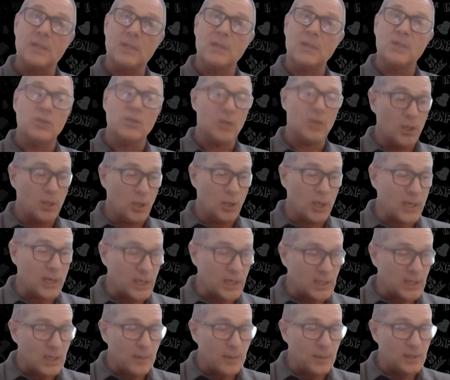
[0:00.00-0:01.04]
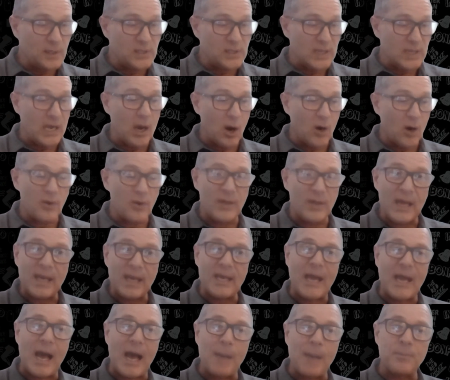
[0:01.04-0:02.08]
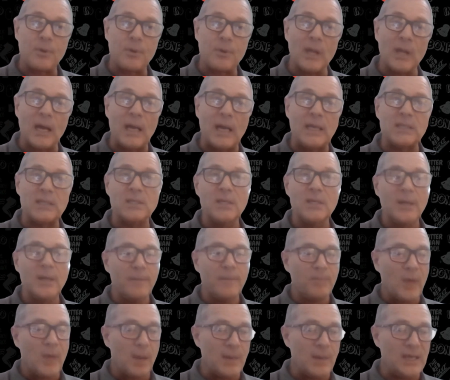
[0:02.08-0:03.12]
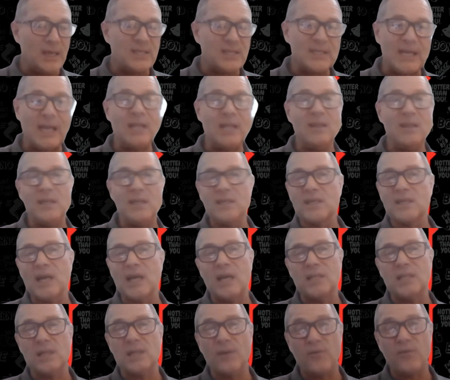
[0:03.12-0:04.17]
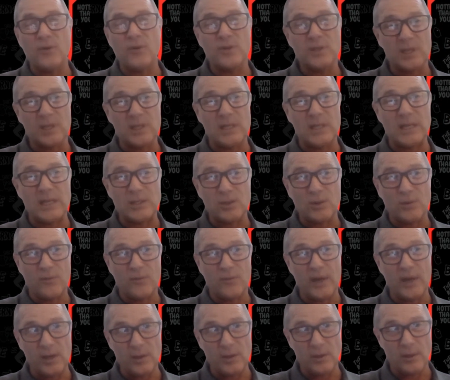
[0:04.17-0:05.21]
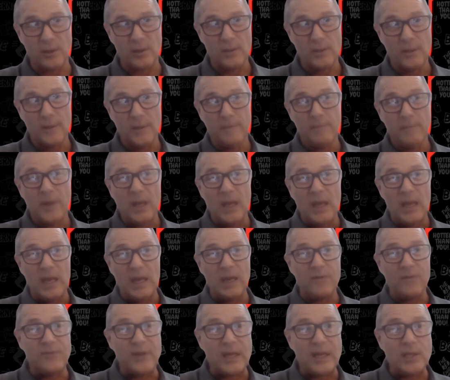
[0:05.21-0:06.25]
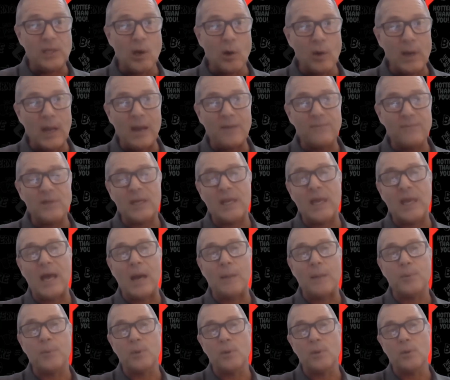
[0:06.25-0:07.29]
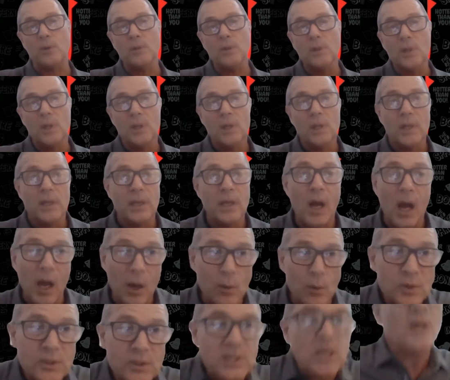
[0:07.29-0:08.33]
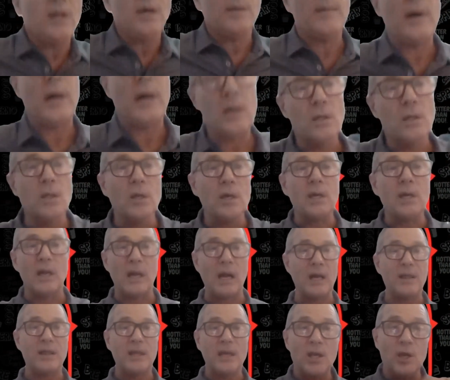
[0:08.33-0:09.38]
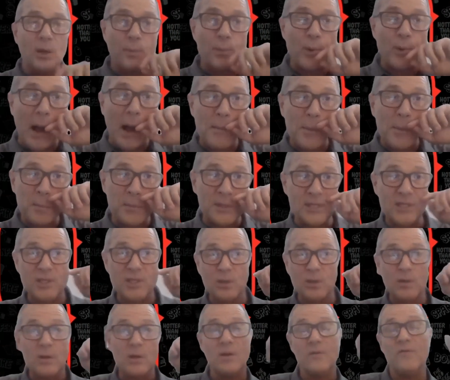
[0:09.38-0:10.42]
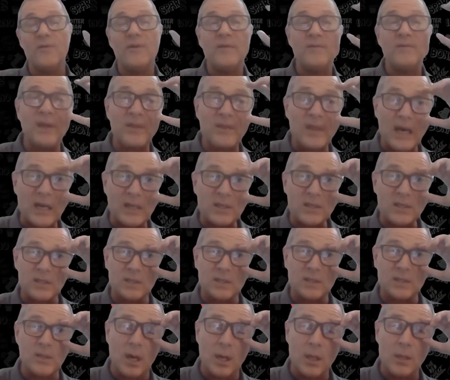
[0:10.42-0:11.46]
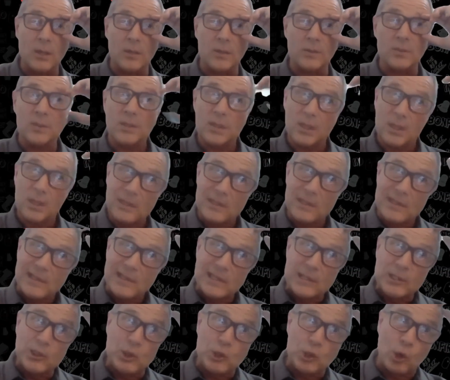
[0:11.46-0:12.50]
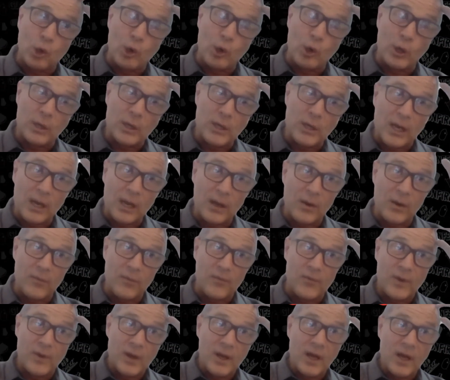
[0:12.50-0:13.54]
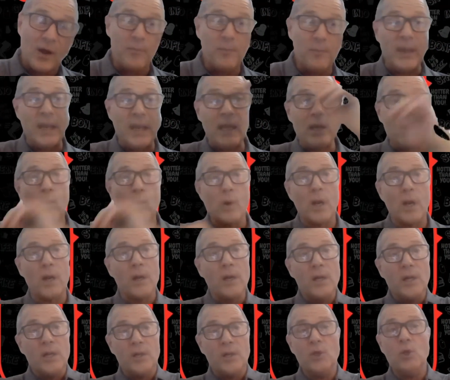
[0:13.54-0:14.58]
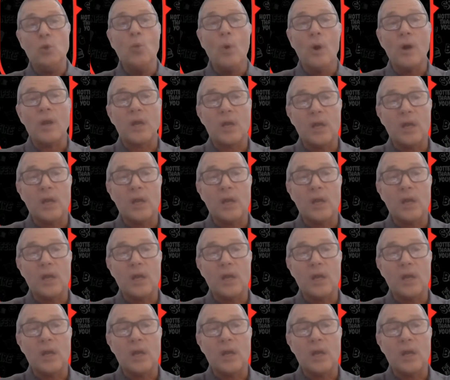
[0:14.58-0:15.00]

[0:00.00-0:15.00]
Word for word: So you yeah. look at them and say, are they capitalized? Am I setting these guys up for success or failure? And if they don't have the capital, yeah, I will tell them. I go look at. It, I think you're probably two hundred and fifty thousand dollars short of of being where you want to